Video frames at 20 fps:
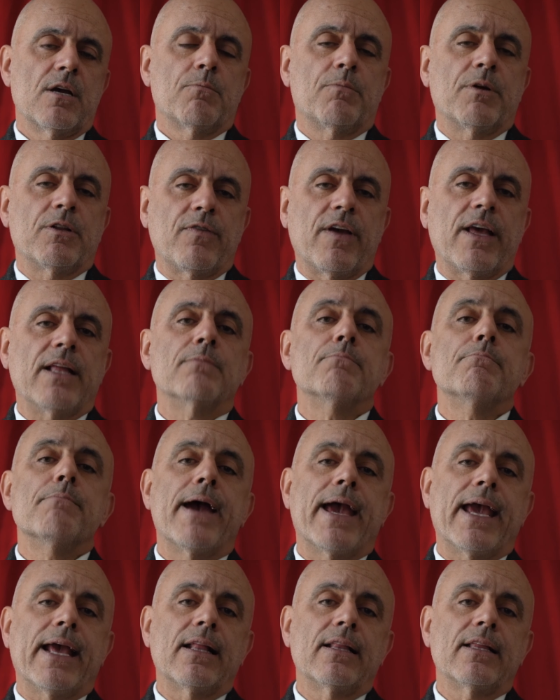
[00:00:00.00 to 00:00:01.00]
between
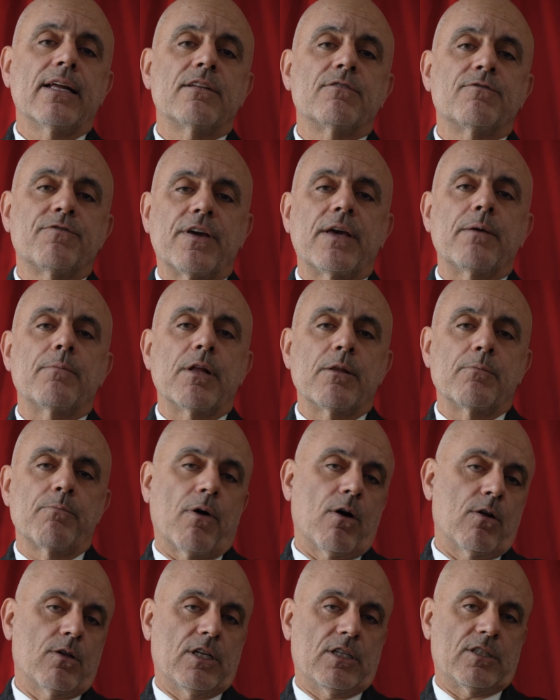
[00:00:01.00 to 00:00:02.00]
male and female
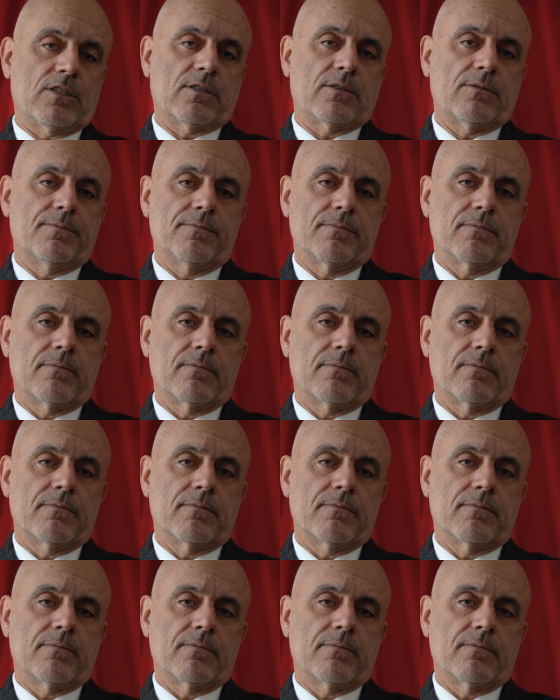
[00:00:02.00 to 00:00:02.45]
bodies.